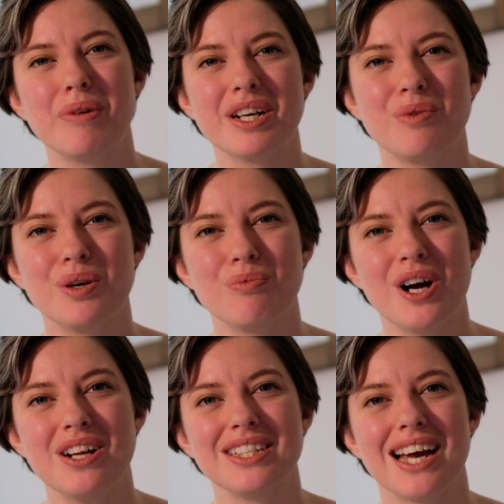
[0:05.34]
Mic One
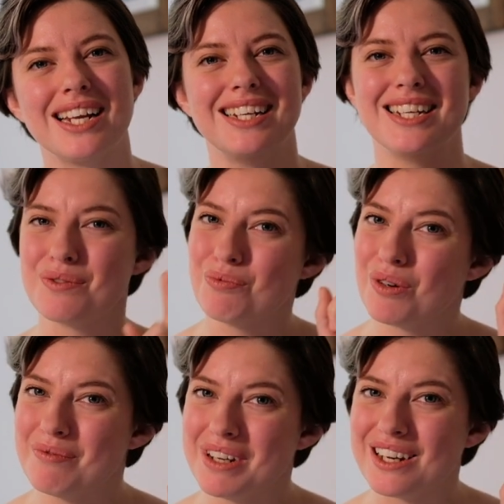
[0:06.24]
World, and in this
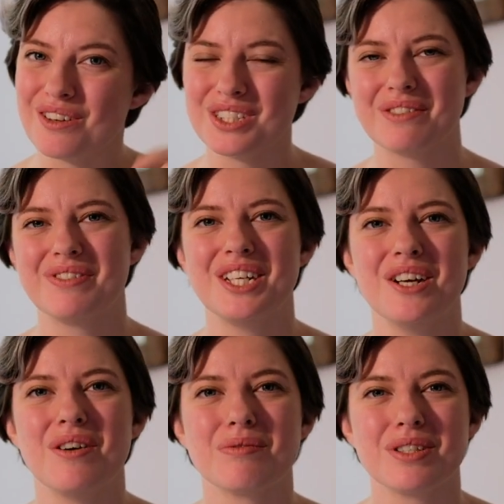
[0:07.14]
one minute logic video,
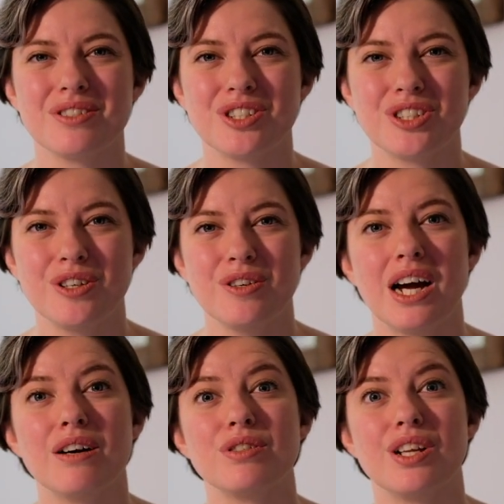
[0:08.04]
I'm going to show you
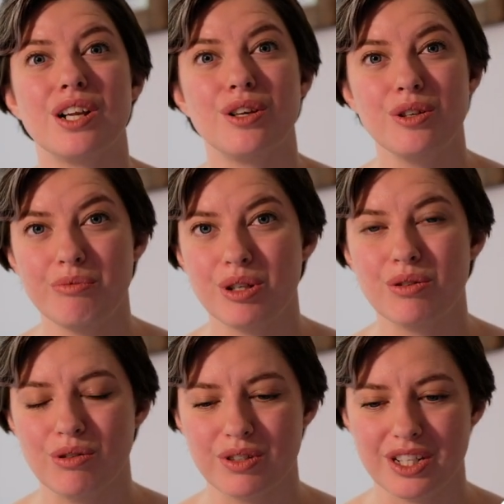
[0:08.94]
how to loop
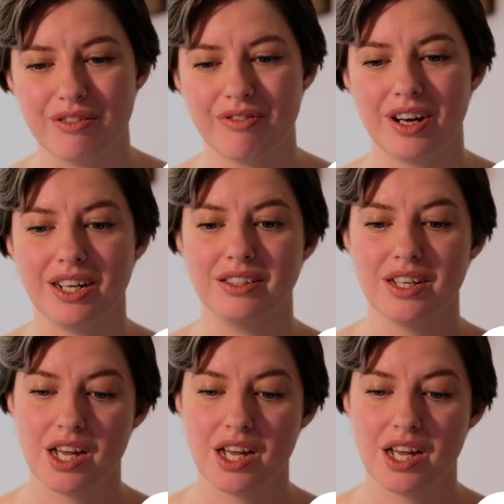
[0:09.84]
your audio file.